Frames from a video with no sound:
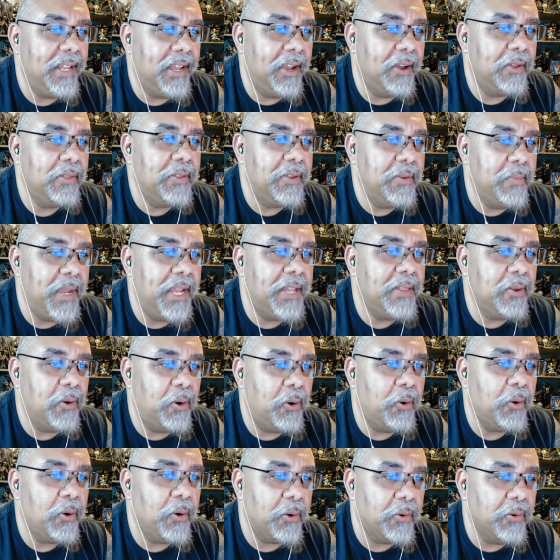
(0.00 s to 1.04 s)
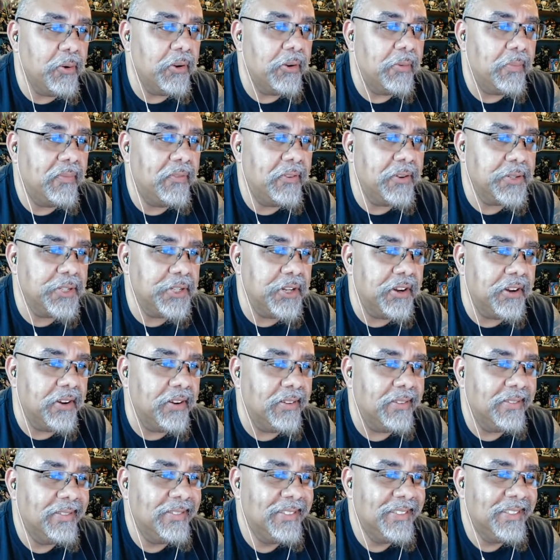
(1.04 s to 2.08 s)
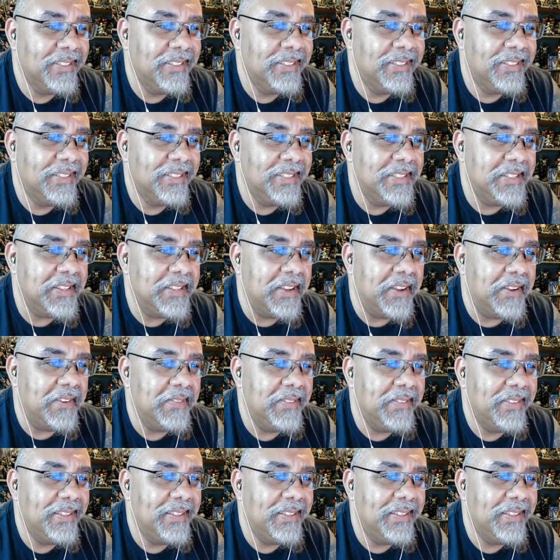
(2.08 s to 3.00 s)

the you'd be in the horror group for sure. So,